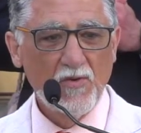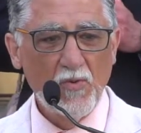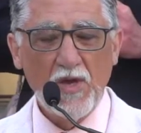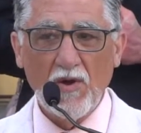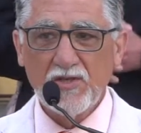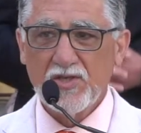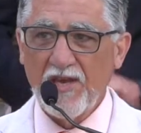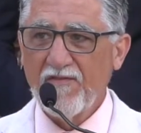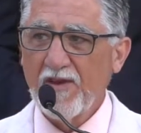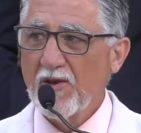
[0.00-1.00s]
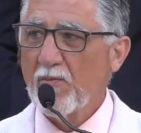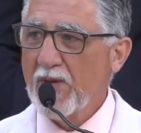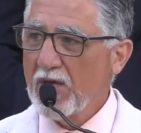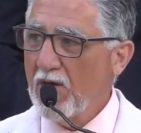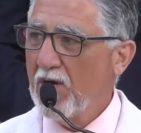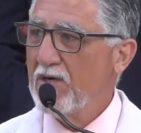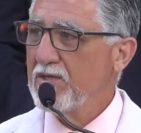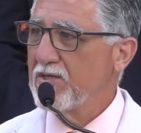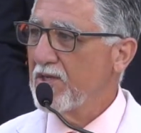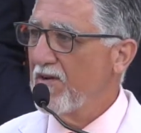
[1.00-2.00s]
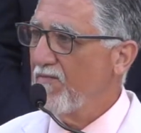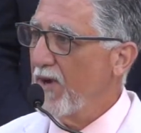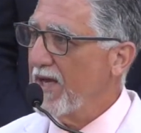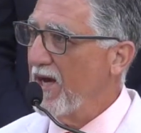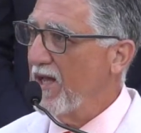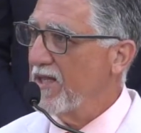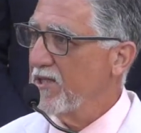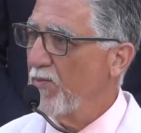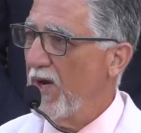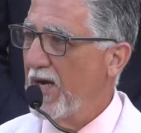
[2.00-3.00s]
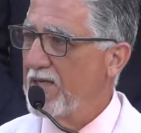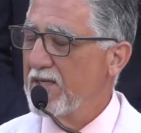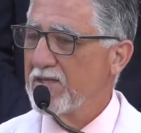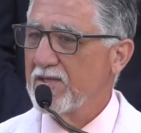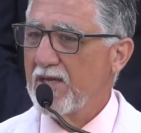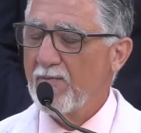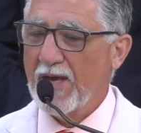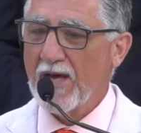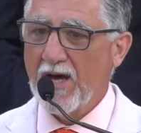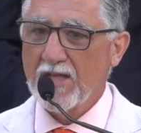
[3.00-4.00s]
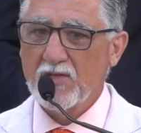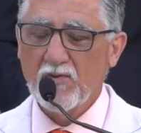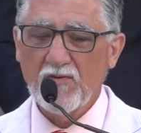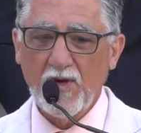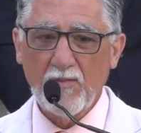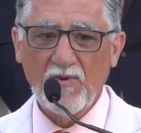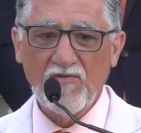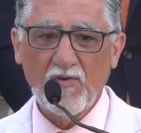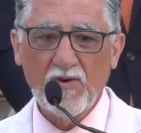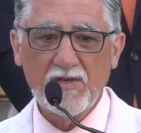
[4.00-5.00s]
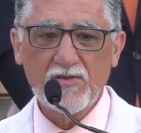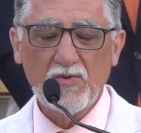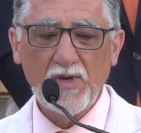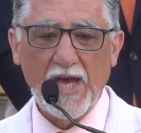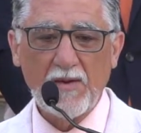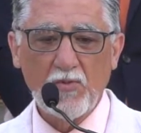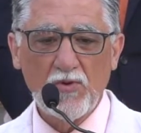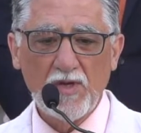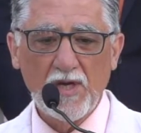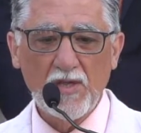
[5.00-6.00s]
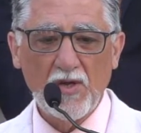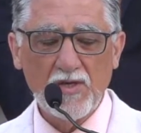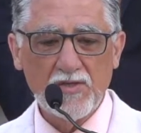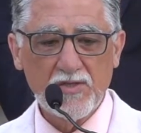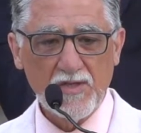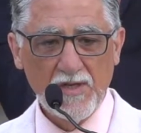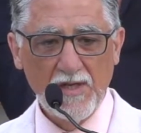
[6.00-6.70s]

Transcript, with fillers: We are safer here because of my colleagues behind us and my colleagues who have come before us to enact prudent gun laws.